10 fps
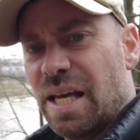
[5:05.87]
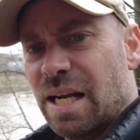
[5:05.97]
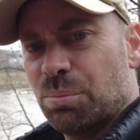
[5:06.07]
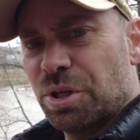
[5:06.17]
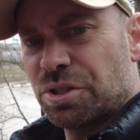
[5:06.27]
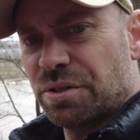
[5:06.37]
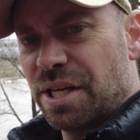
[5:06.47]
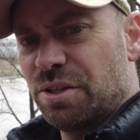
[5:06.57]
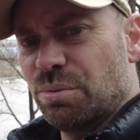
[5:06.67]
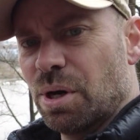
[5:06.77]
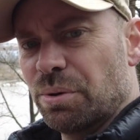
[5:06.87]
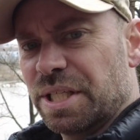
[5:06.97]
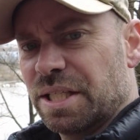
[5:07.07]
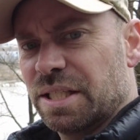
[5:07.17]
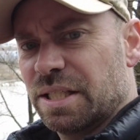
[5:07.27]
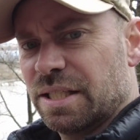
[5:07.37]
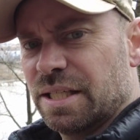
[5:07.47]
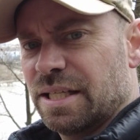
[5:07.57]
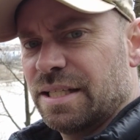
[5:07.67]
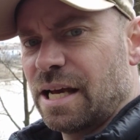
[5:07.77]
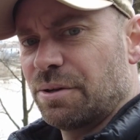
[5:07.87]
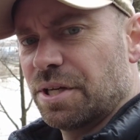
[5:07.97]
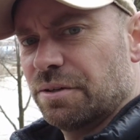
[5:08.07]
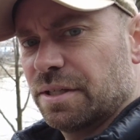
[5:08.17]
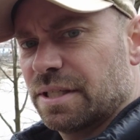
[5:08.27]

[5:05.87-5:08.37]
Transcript: And I'm pretty sure they do rowing down here.